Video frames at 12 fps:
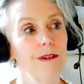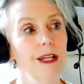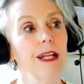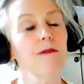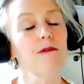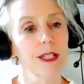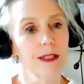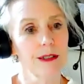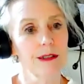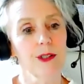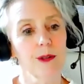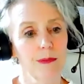and I've
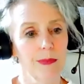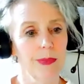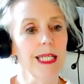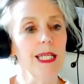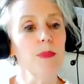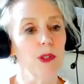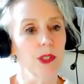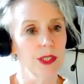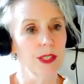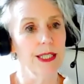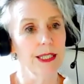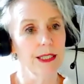written some ebooks
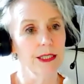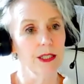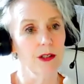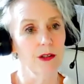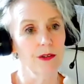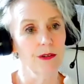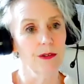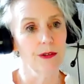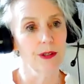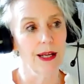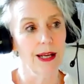and things on